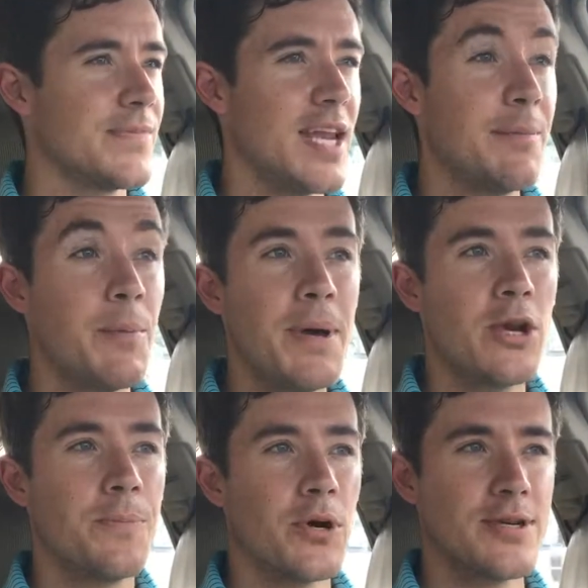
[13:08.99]
And I'm a
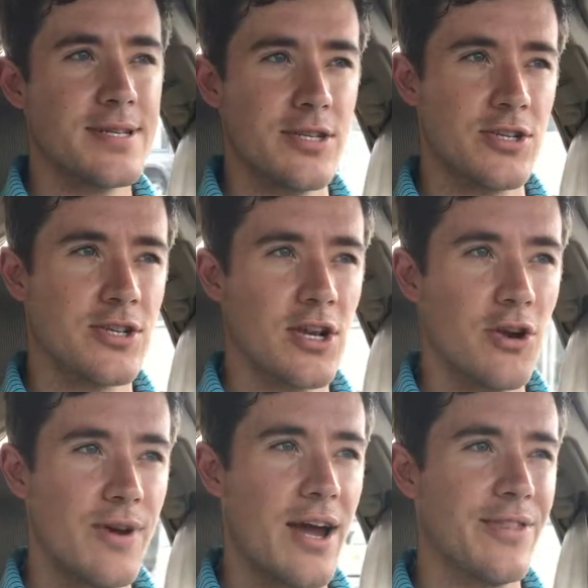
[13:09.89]
better person
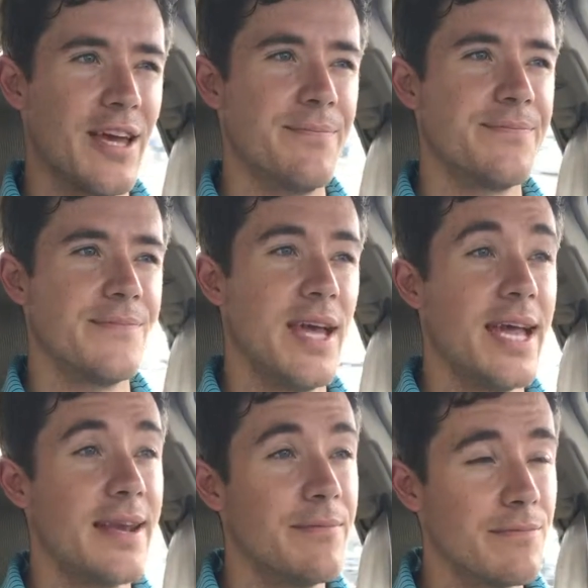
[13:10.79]
around them.
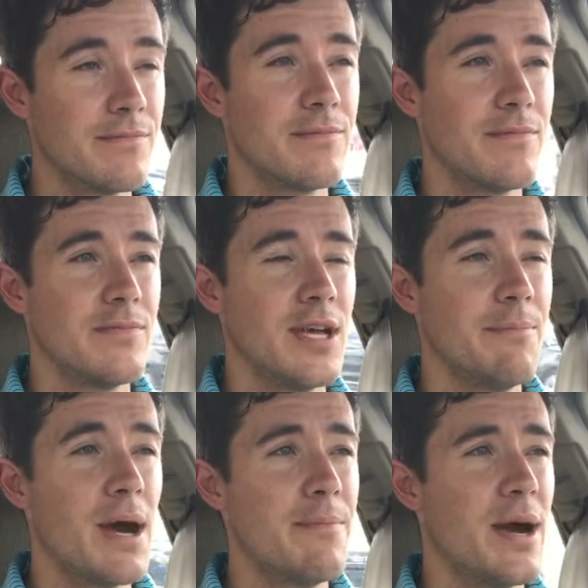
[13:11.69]
And
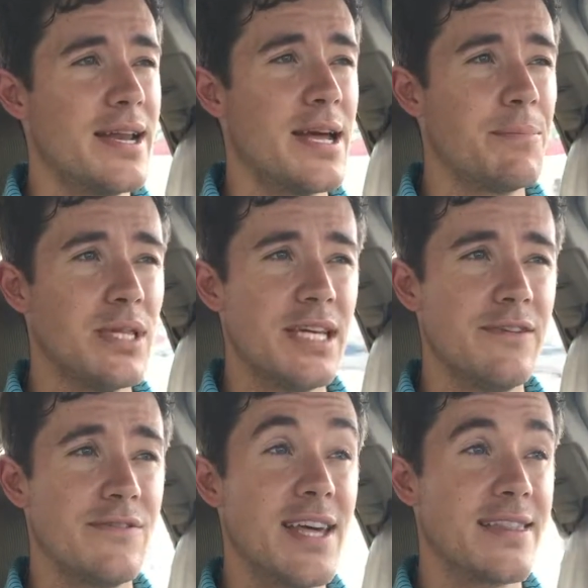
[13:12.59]
in my mind, I
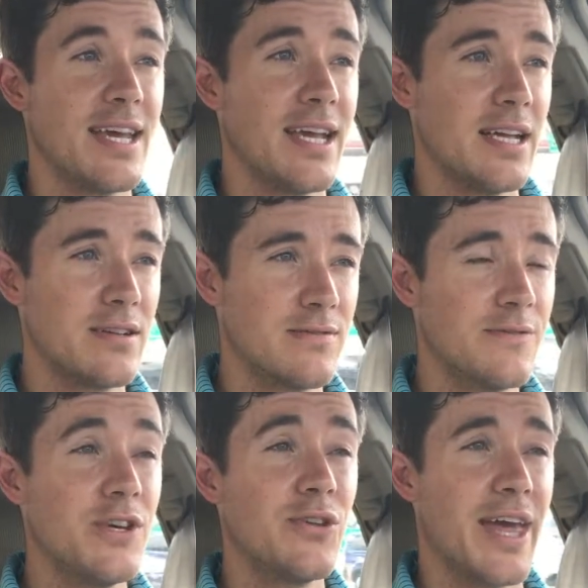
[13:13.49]
believe that they
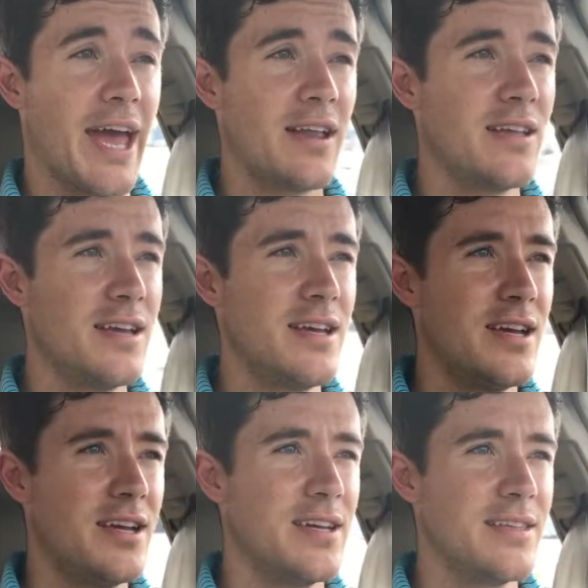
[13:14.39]
feel that.
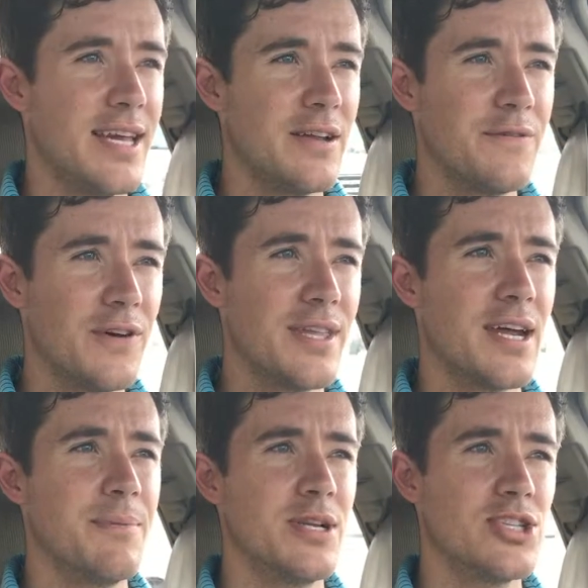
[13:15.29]
They can feel that
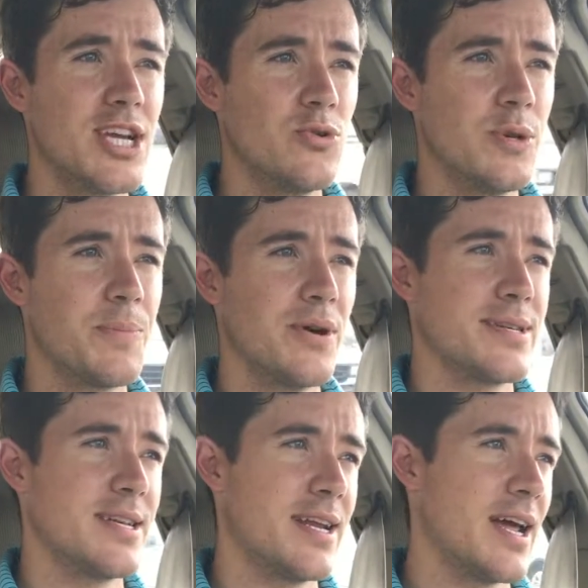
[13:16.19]
I'm a genuine
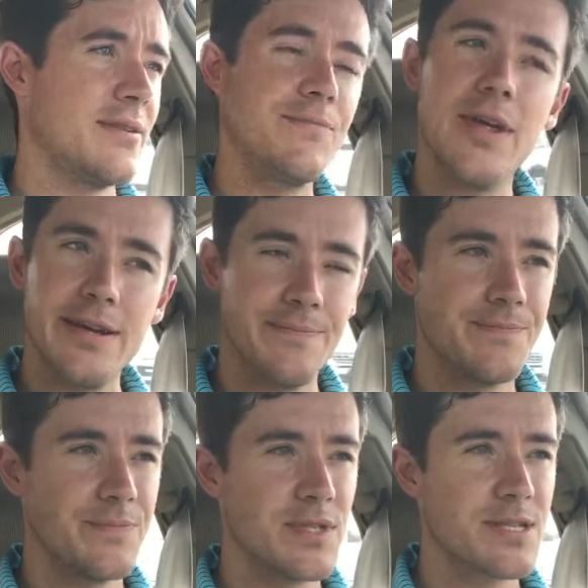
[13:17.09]
person, and I
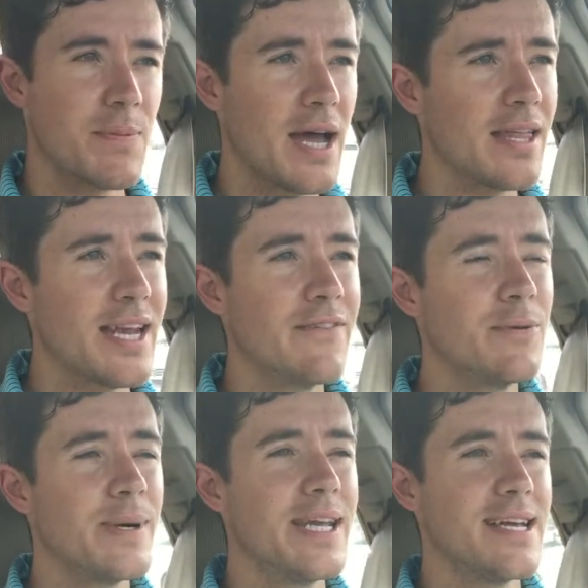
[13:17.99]
smile at
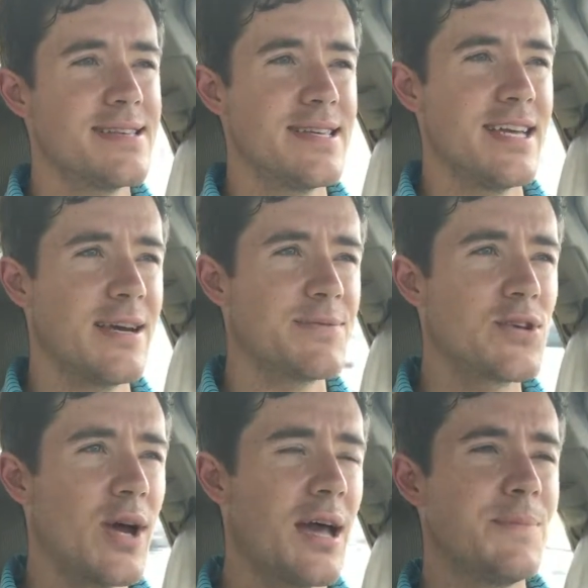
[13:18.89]
everybody I see. I'm
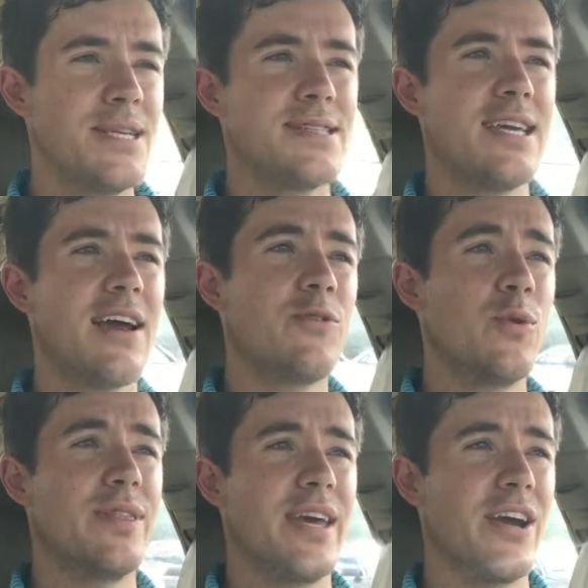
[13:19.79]
so happy to see
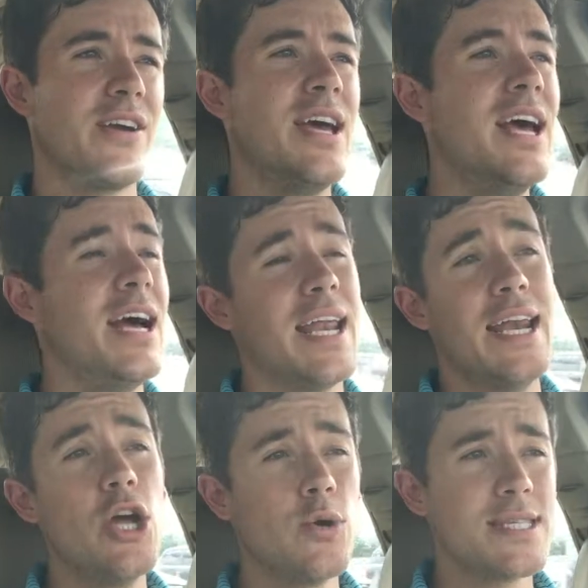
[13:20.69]
everyone there. And
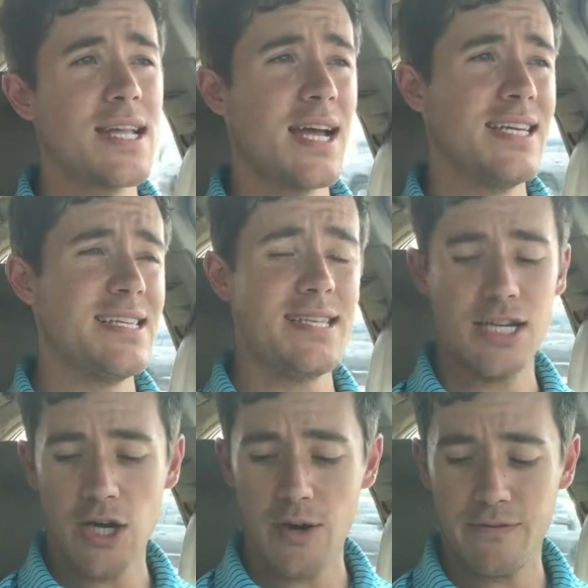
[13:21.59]
I know it's not easy
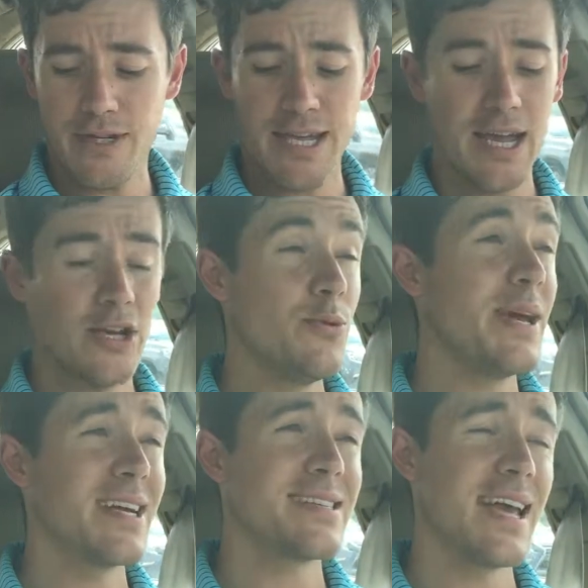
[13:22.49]
to go every day, and you
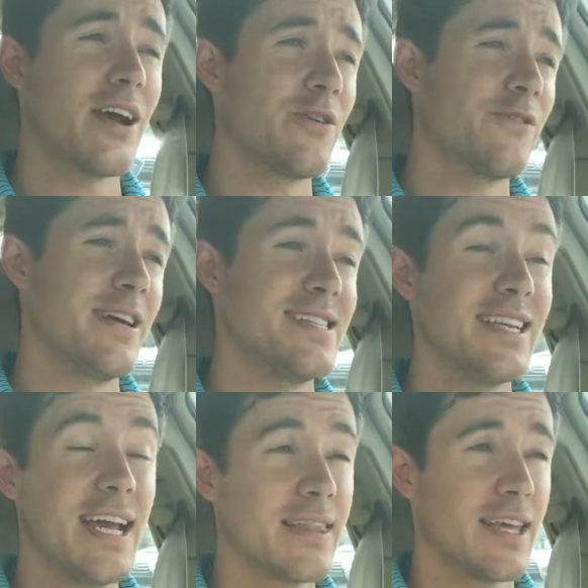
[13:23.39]
make a sacrifice
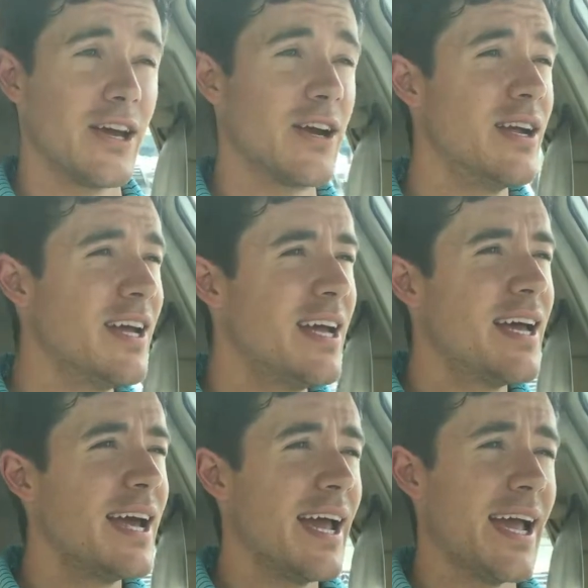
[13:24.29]
to get there.
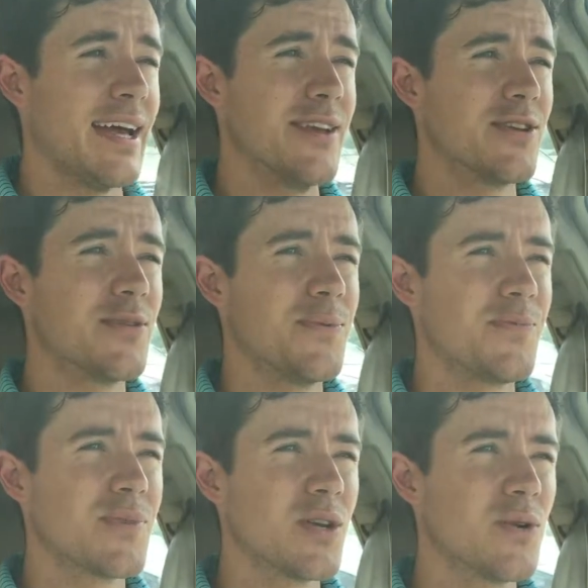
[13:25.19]
And
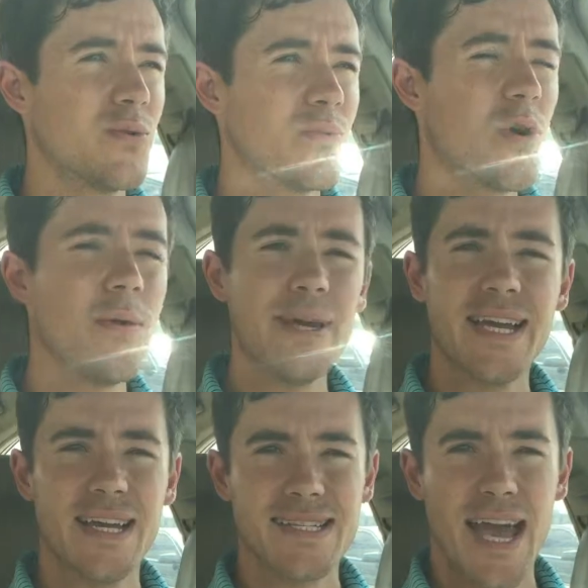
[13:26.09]
we're all
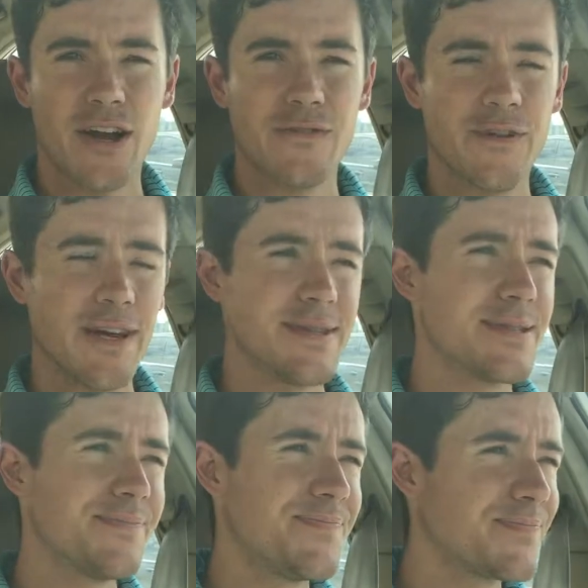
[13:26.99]
making a
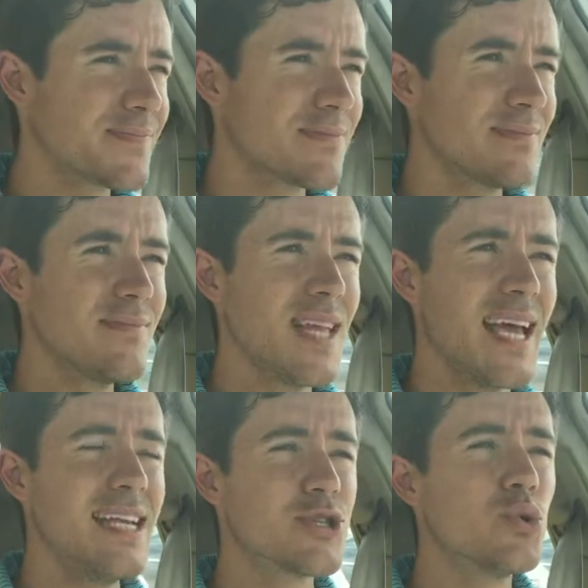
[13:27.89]
sacrifice.
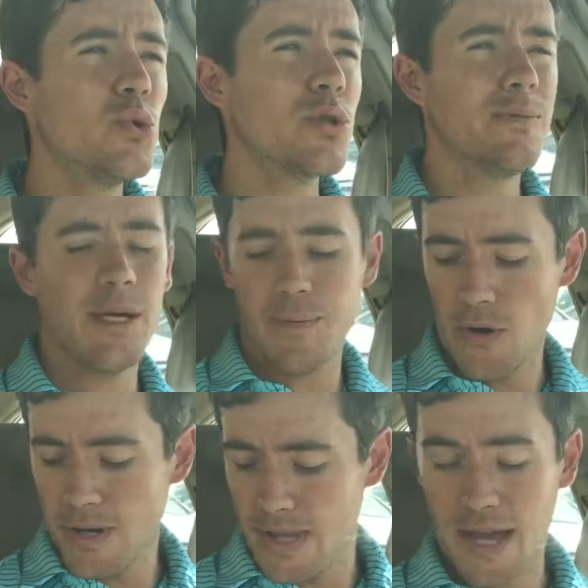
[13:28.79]
And it's cool to be a
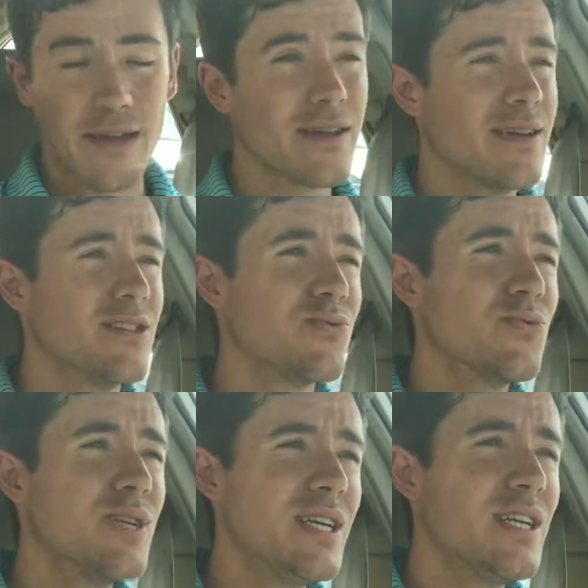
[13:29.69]
part of that. It's
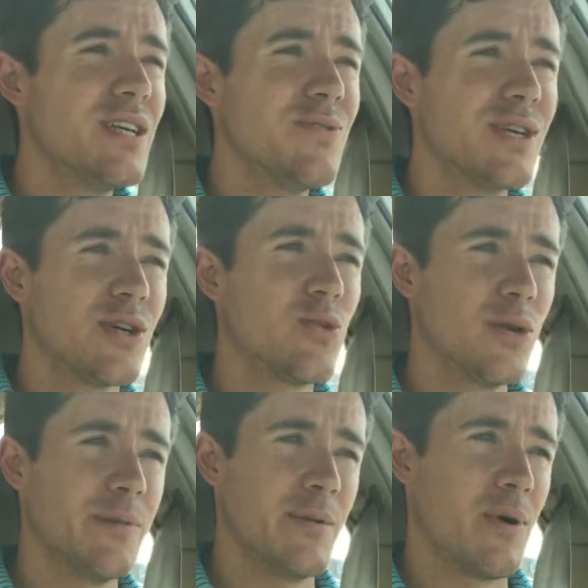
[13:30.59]
really, really
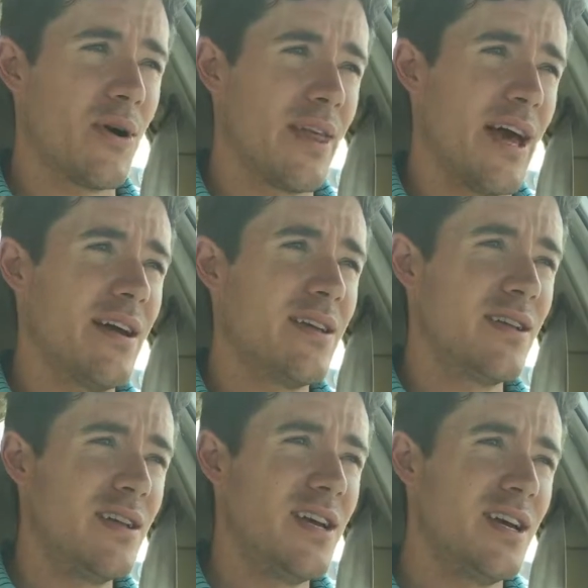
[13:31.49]
cool to be a part of that.
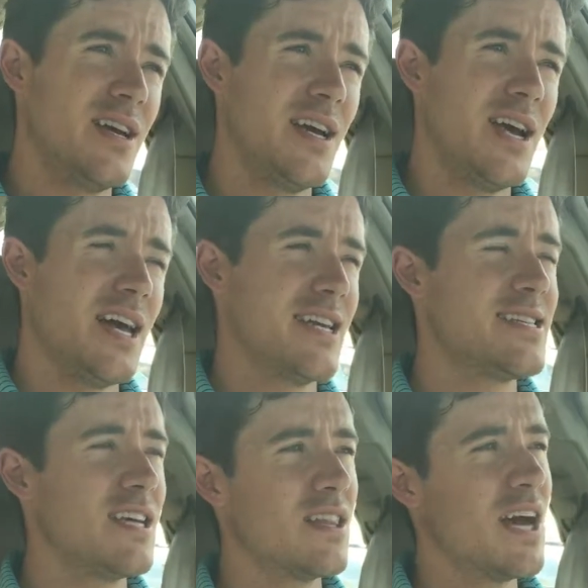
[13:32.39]
And I
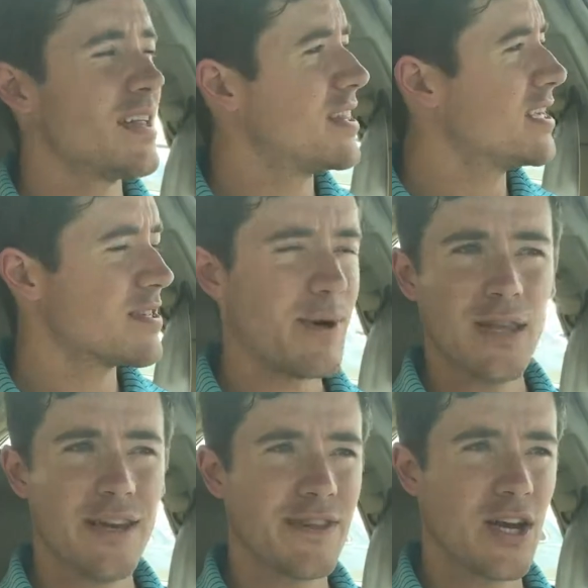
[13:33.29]
see a lot of things in my
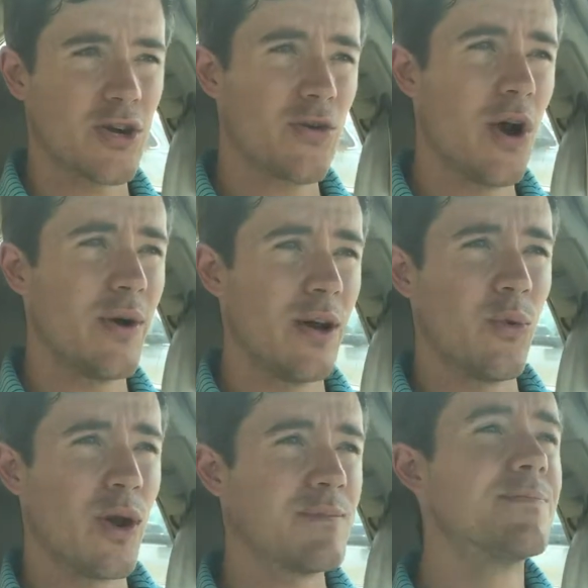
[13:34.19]
life that are growing
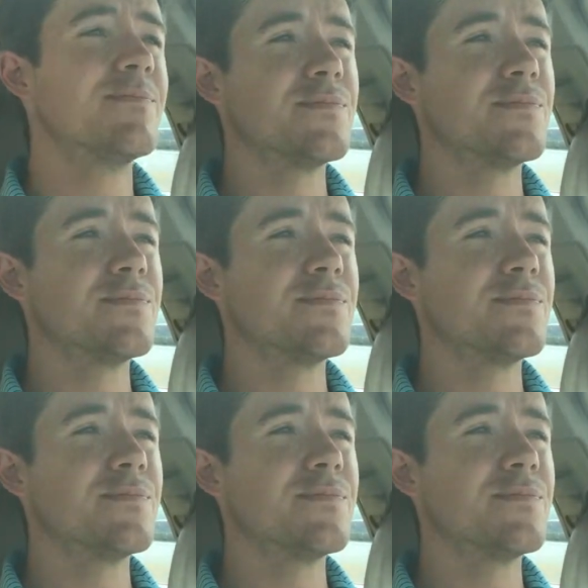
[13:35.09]
where I'm